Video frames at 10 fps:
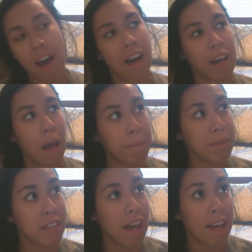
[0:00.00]
A
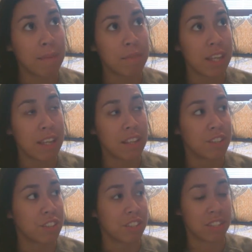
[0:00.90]
couple times he
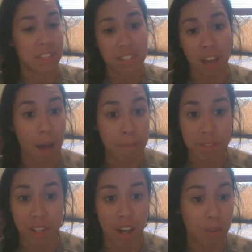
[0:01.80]
just
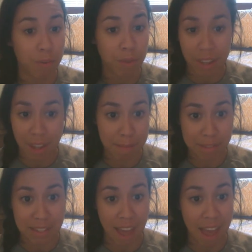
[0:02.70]
stopped and got really
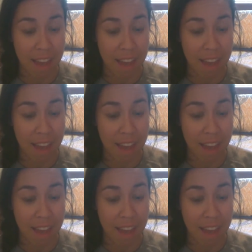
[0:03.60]
upset,